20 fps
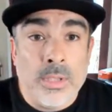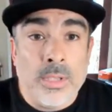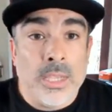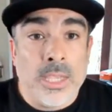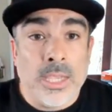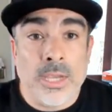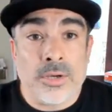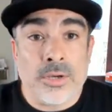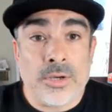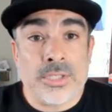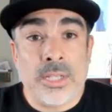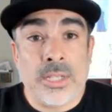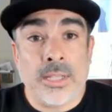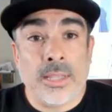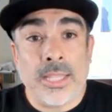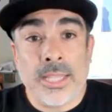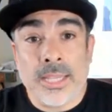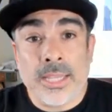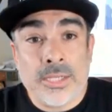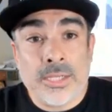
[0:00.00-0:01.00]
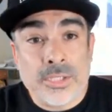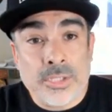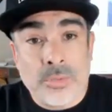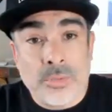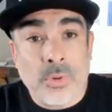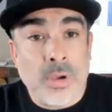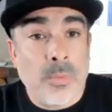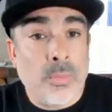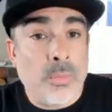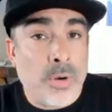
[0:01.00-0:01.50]
Here's the link to
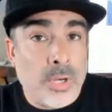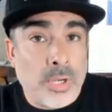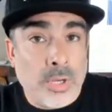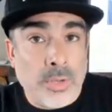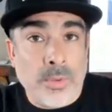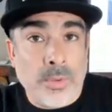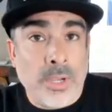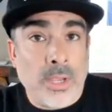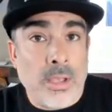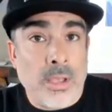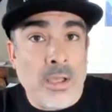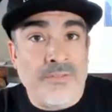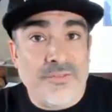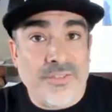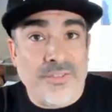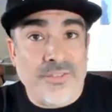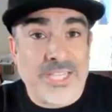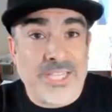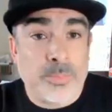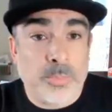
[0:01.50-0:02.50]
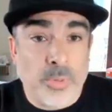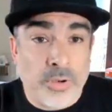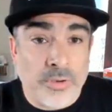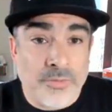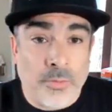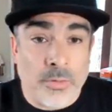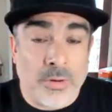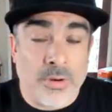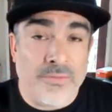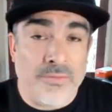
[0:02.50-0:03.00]
what we're doing on Facebook
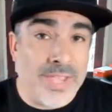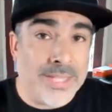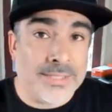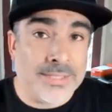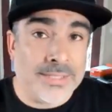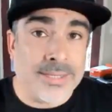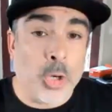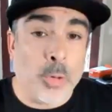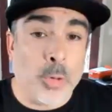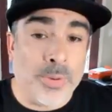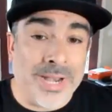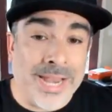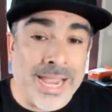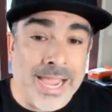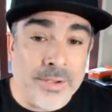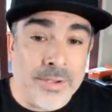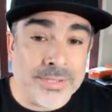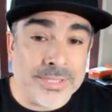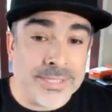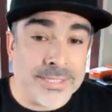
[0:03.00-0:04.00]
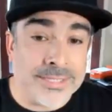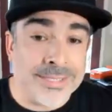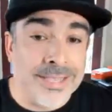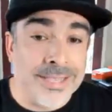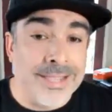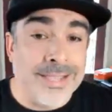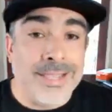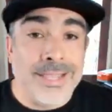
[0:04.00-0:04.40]
for events and open houses.